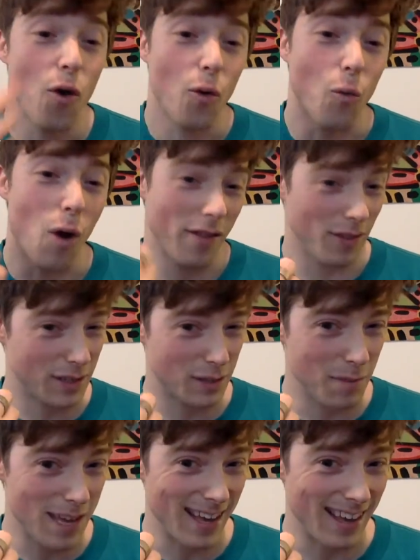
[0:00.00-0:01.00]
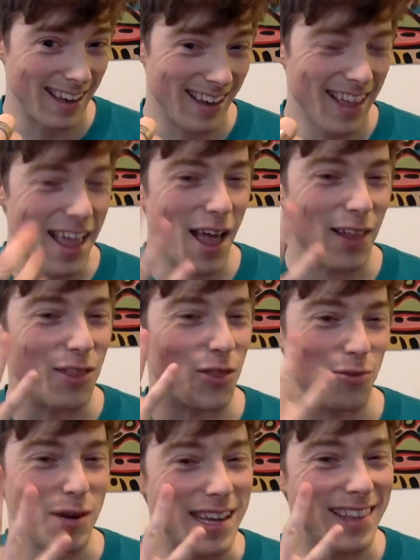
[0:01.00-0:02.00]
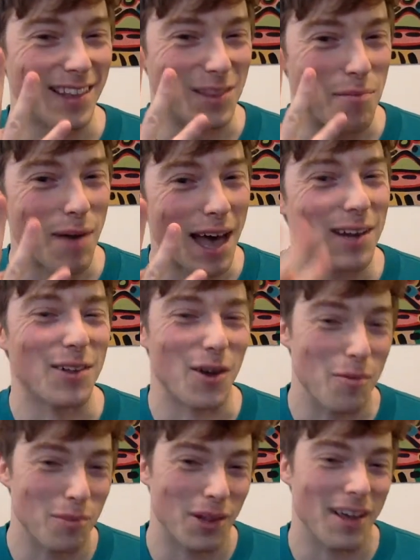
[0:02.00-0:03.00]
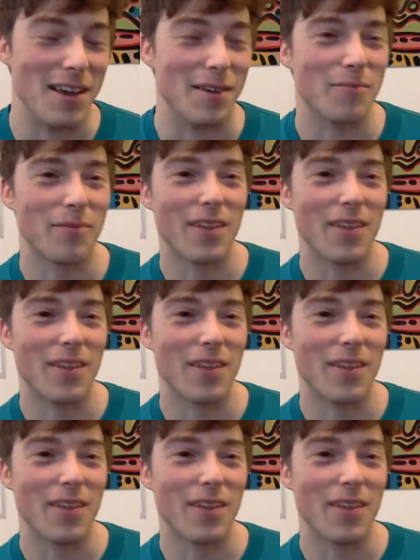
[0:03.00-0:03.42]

One that's me and three that the pedal are playing.